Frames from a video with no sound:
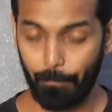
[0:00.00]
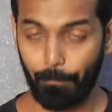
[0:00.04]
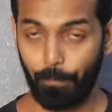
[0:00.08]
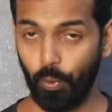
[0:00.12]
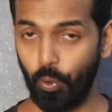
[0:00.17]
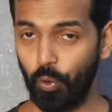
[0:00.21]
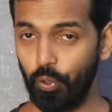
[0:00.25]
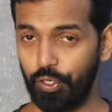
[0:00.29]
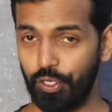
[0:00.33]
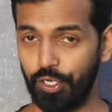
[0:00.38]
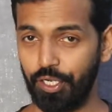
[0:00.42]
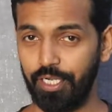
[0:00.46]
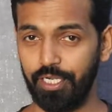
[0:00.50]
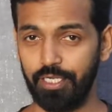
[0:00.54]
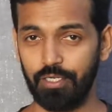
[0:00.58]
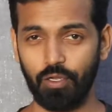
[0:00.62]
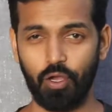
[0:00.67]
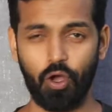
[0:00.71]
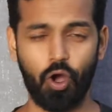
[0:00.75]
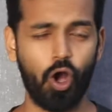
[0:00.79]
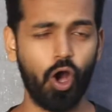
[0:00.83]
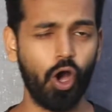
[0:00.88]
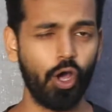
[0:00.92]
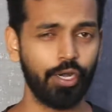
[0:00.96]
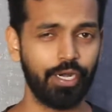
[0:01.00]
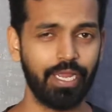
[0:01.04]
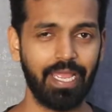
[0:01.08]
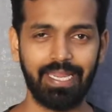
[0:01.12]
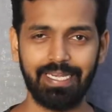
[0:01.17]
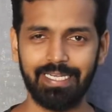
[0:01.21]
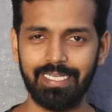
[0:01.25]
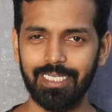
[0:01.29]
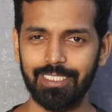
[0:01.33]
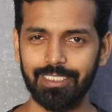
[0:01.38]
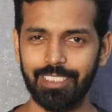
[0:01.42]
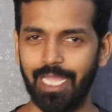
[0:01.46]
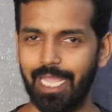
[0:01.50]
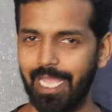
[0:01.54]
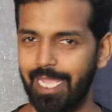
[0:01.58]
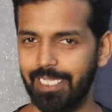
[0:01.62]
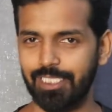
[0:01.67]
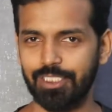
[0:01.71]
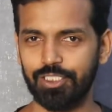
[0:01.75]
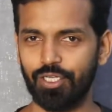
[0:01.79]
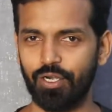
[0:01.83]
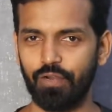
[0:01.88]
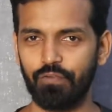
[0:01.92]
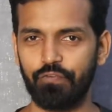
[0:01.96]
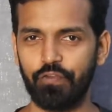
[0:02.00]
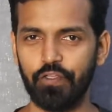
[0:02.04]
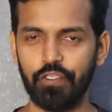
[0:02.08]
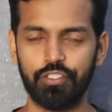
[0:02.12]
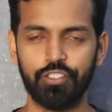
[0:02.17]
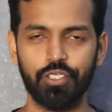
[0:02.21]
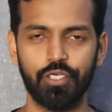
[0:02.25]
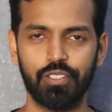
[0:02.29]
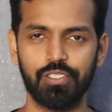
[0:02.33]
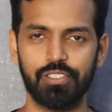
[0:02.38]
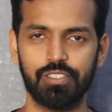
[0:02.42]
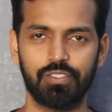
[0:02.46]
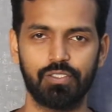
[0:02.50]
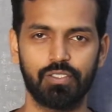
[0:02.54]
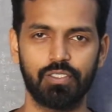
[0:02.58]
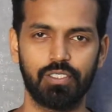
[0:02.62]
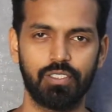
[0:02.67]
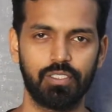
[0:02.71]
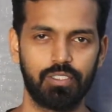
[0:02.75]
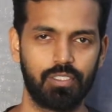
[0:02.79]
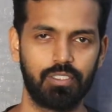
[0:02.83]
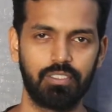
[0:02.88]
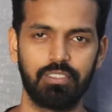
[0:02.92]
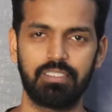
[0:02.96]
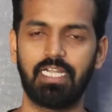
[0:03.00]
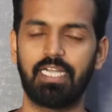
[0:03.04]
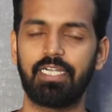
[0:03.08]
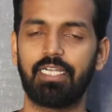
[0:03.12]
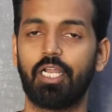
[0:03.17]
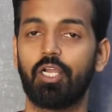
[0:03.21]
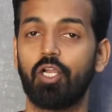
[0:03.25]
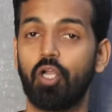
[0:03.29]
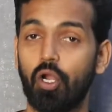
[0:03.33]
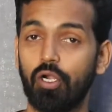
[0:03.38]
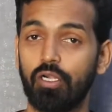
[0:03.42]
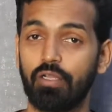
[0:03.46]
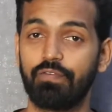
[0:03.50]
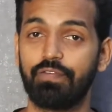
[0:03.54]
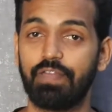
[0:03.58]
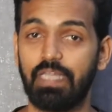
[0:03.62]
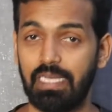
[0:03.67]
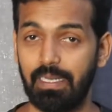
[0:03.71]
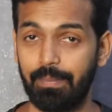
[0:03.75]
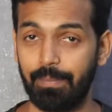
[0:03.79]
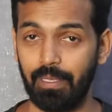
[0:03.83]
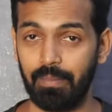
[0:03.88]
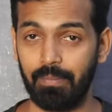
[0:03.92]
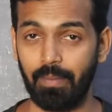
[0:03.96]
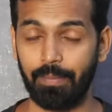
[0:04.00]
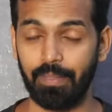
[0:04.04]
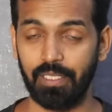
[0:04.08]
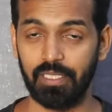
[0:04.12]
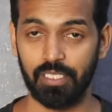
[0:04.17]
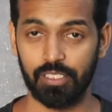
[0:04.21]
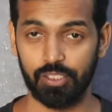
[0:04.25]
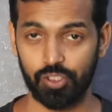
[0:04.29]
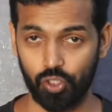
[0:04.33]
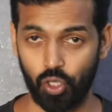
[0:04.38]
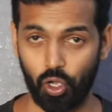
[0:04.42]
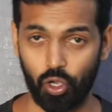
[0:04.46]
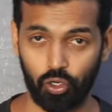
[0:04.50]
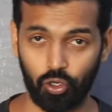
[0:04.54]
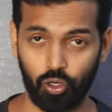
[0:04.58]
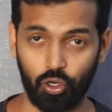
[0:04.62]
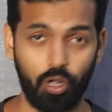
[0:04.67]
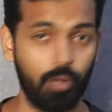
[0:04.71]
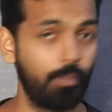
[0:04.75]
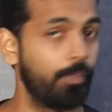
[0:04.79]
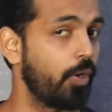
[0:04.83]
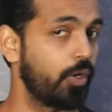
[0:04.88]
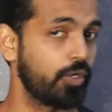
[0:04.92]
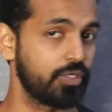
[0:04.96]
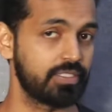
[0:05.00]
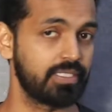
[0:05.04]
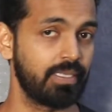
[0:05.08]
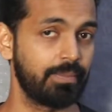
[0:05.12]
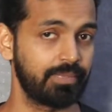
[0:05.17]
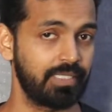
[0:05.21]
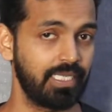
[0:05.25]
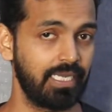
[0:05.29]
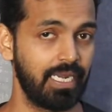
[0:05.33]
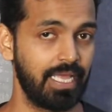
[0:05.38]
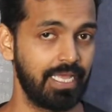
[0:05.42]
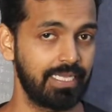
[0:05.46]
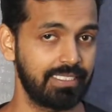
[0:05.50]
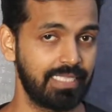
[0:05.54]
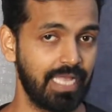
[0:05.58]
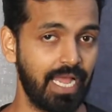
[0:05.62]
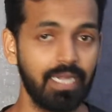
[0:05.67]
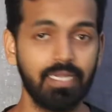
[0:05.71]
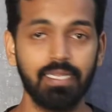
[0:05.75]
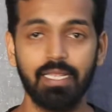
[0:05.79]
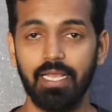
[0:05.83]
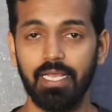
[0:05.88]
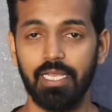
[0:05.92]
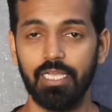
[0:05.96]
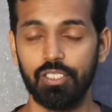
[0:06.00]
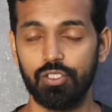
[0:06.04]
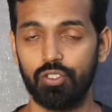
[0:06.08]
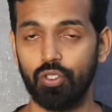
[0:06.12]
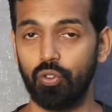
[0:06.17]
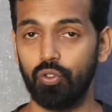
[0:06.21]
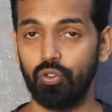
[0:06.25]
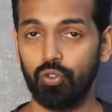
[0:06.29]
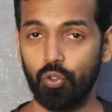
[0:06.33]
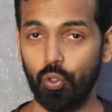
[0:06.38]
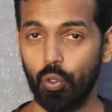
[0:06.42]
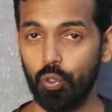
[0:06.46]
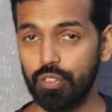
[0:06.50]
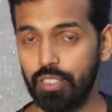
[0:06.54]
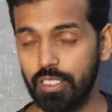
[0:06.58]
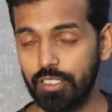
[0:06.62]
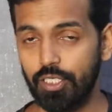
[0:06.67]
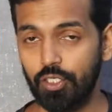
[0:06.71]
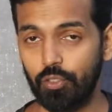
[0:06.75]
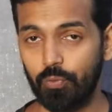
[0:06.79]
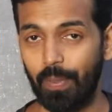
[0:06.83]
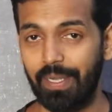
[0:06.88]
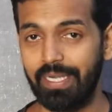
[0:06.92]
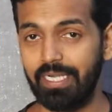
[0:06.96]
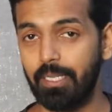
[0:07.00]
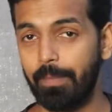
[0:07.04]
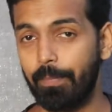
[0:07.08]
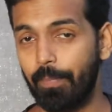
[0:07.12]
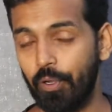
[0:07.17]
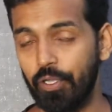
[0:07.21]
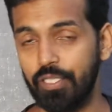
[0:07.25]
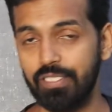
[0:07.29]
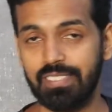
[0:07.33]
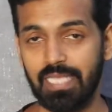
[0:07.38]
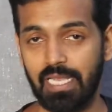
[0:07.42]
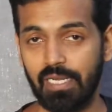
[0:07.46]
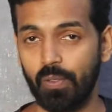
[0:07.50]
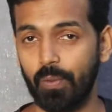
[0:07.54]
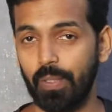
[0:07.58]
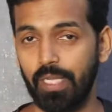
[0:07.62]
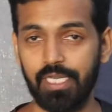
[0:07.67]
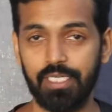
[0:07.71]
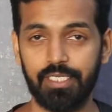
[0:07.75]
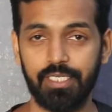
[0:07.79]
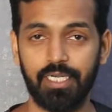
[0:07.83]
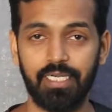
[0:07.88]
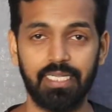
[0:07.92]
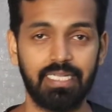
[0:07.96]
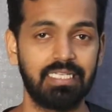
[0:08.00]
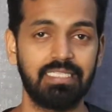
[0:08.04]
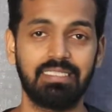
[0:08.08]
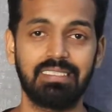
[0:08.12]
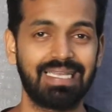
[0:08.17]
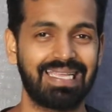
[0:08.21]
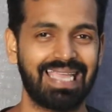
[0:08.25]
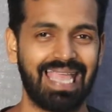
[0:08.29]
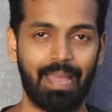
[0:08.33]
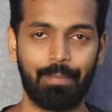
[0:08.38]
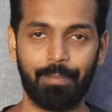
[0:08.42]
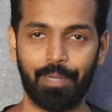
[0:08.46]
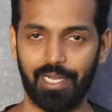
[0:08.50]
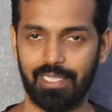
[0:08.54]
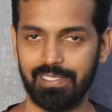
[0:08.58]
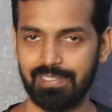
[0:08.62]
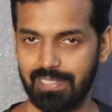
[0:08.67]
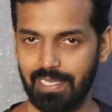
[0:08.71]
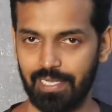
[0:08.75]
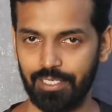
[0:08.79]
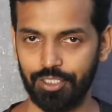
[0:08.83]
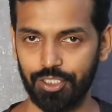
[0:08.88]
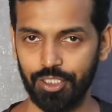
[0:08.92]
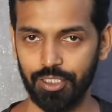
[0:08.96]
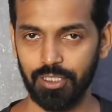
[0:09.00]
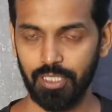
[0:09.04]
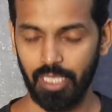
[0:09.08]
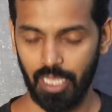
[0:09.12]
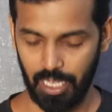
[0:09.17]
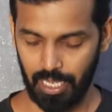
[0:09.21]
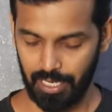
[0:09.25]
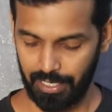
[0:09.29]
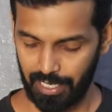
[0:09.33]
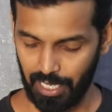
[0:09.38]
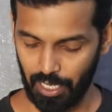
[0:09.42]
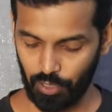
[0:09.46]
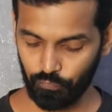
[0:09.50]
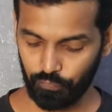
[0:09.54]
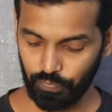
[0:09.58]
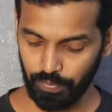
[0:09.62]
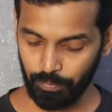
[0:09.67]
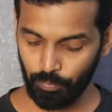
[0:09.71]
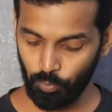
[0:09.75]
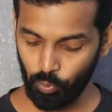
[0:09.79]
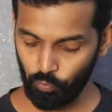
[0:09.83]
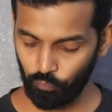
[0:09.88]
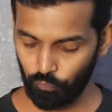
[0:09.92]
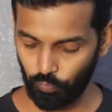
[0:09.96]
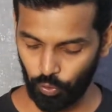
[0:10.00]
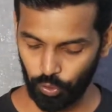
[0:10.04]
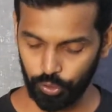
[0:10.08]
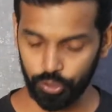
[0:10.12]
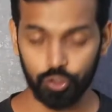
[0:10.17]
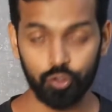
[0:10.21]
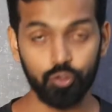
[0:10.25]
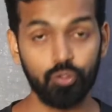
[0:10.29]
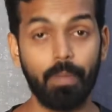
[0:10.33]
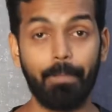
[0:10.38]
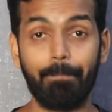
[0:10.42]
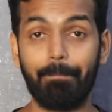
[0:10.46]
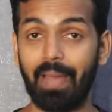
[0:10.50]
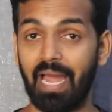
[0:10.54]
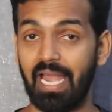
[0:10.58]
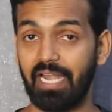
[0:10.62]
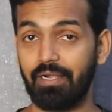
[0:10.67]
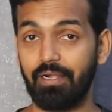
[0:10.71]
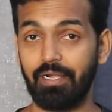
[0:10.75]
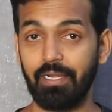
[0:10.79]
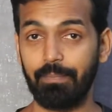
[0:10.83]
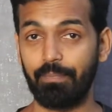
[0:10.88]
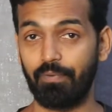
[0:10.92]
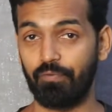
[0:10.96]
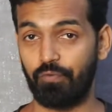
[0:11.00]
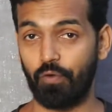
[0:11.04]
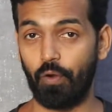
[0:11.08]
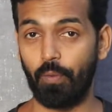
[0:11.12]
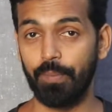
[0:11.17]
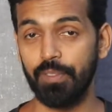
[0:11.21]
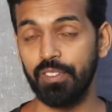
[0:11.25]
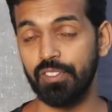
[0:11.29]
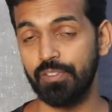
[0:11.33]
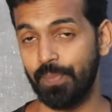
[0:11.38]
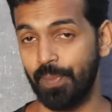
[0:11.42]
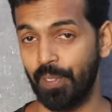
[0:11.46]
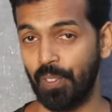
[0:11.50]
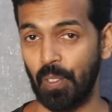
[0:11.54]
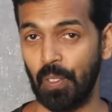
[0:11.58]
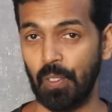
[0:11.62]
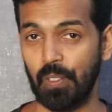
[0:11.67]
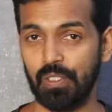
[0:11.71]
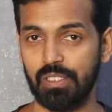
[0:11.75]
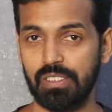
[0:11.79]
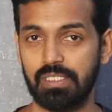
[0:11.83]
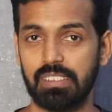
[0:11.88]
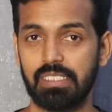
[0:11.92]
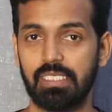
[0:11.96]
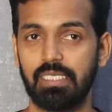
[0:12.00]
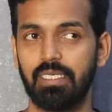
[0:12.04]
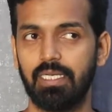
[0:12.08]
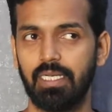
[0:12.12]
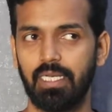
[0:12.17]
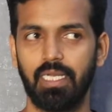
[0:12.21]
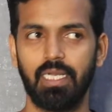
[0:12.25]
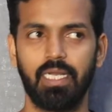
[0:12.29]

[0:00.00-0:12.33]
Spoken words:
portrait or any other extra features that are not available maybe in the stock ROM or something like that. So those are the 20 points allocated in the camera section. Now we move on to the battery performance, because